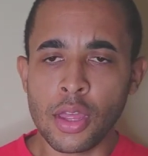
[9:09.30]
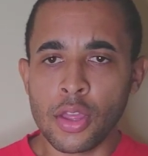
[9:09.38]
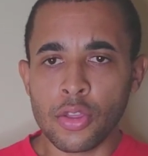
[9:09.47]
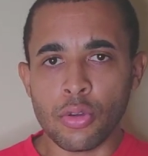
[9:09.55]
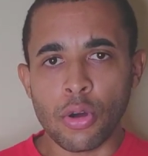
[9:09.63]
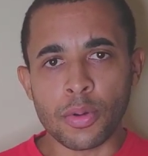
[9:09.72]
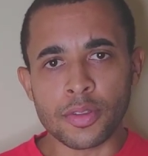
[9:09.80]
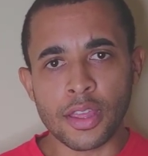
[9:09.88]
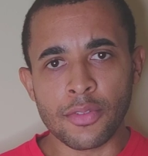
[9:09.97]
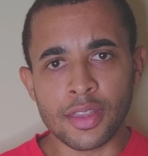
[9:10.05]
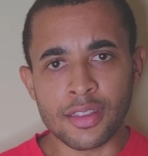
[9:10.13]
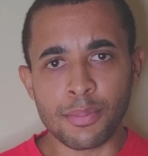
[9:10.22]
you're always
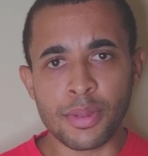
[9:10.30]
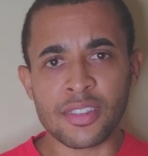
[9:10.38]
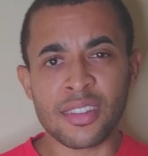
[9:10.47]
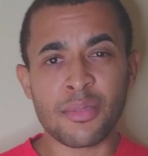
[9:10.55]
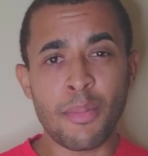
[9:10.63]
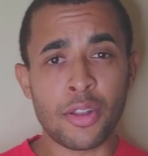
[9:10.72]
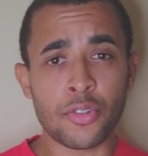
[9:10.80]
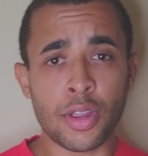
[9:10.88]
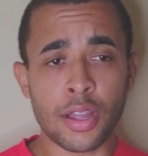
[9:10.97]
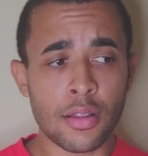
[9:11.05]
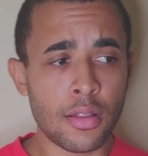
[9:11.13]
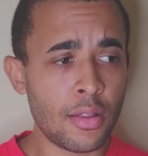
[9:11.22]
given this business
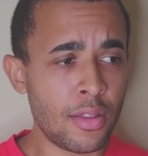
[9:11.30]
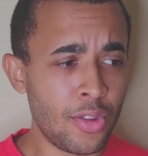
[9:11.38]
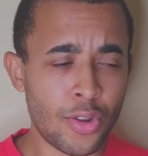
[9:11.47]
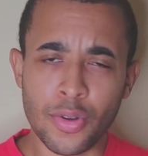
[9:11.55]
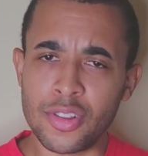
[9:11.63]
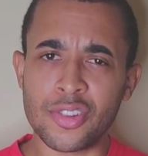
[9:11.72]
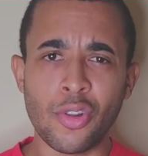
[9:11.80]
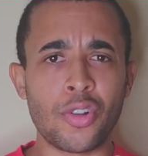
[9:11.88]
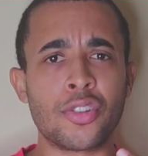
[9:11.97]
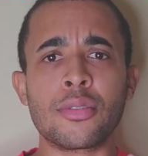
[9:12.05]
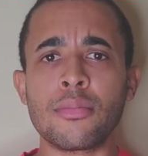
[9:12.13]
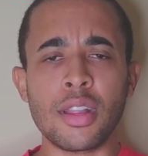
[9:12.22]
metric you know it
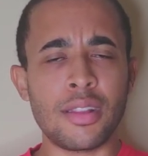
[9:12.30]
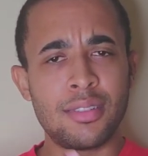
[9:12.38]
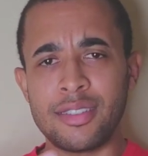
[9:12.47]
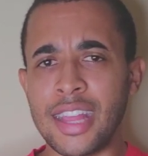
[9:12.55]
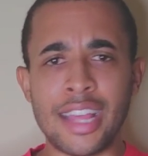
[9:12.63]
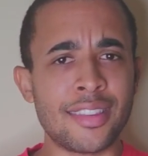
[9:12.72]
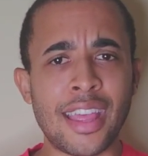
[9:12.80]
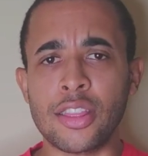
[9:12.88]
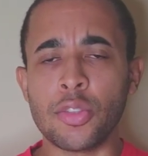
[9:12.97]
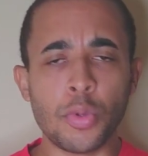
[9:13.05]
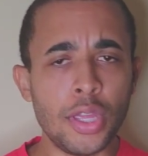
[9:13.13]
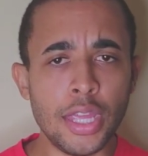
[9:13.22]
starts it takes like
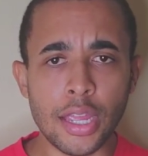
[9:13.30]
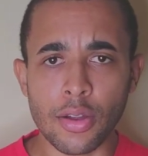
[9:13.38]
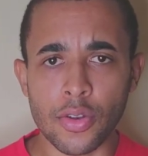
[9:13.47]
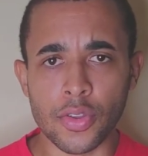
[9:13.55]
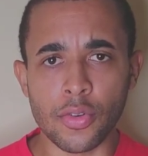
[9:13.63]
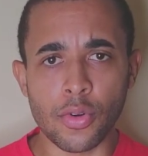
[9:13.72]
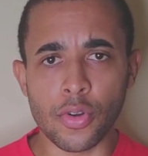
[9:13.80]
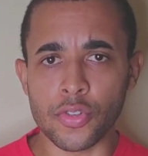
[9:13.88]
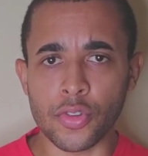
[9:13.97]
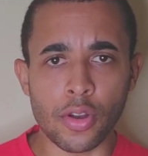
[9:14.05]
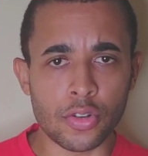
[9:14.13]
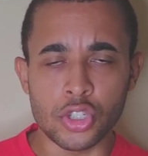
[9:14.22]
three years in order to
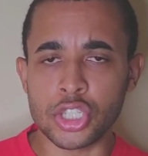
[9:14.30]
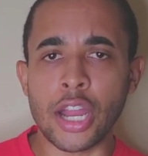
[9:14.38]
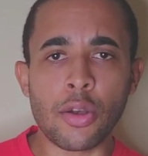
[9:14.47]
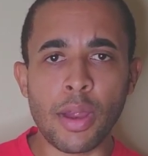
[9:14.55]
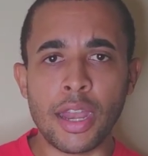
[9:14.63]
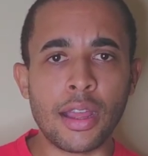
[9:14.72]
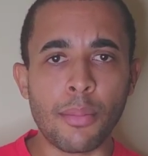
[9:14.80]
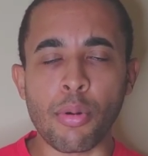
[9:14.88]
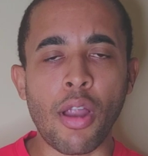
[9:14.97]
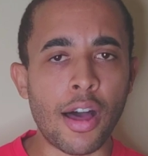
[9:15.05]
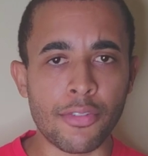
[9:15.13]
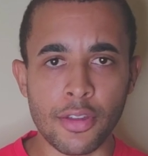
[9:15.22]
start generating a
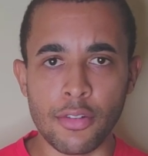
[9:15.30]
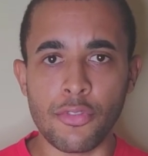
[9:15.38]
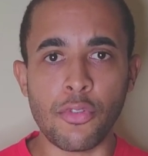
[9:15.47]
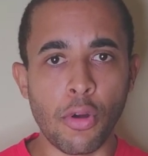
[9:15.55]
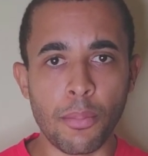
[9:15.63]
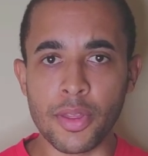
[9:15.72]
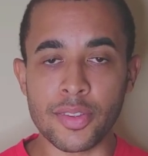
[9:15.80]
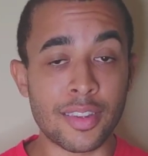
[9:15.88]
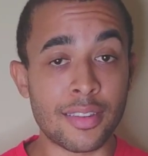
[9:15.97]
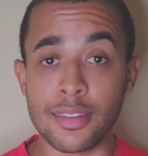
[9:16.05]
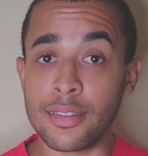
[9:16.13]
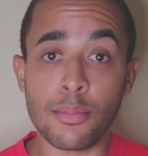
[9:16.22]
profit for
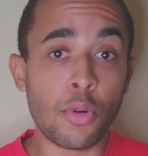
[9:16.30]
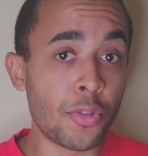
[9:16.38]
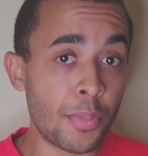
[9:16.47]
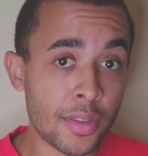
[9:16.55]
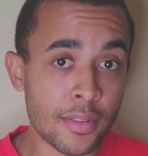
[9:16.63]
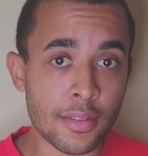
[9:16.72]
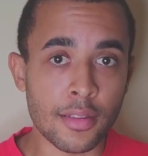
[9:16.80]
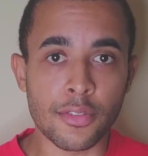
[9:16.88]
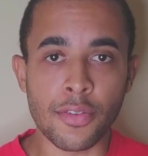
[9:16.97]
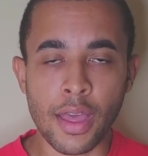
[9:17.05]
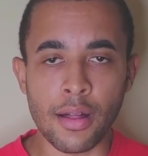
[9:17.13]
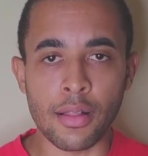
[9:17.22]
businesses and most businesses
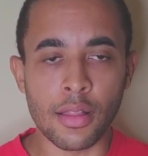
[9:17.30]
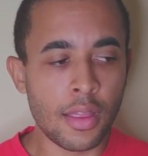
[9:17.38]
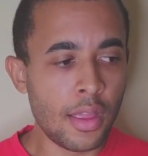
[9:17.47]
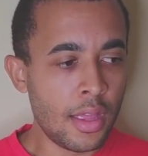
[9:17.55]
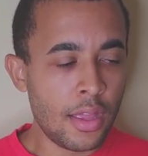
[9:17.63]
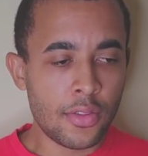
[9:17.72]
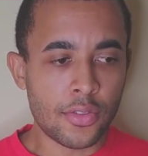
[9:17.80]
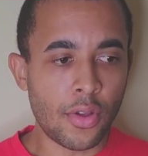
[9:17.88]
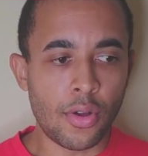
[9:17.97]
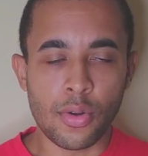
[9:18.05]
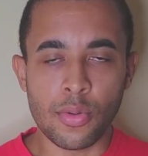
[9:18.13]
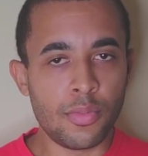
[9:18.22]
fail
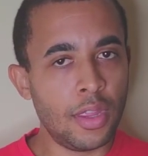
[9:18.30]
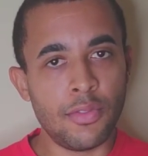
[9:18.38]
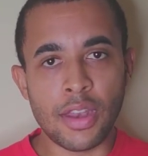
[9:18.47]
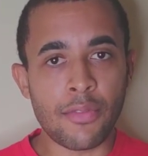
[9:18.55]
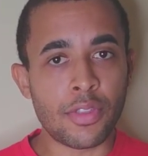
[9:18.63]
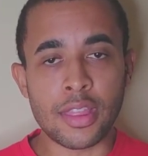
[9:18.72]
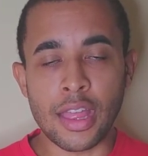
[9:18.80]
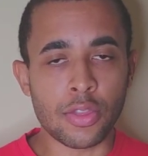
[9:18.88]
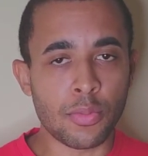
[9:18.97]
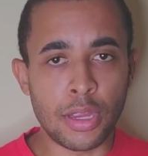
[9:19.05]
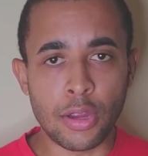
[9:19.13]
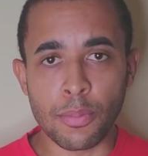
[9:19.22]
so even after that
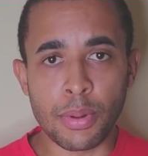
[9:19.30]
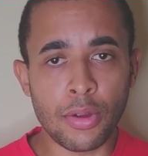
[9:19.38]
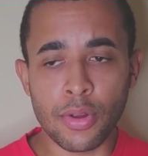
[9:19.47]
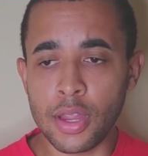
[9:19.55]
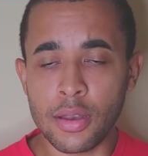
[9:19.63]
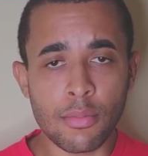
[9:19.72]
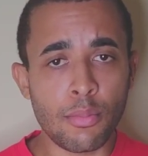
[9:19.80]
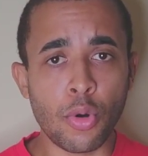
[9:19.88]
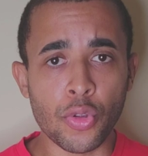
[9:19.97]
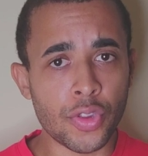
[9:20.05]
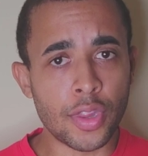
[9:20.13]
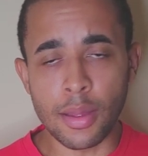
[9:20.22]
three year period
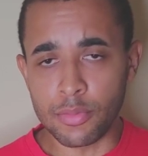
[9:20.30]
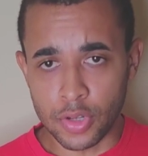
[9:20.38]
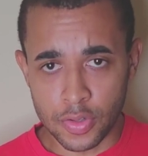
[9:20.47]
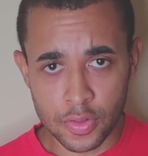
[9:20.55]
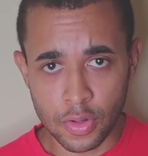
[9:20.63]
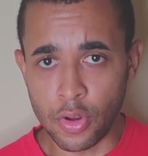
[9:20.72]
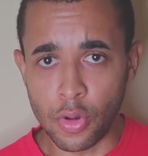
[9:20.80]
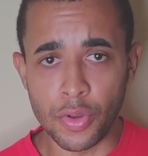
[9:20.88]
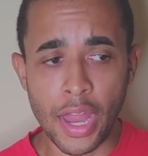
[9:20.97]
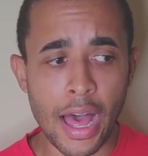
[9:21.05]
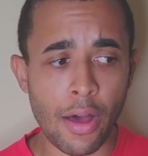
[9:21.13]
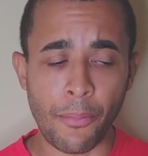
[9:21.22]
most of them just go
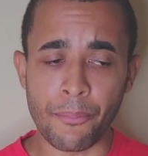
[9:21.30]
down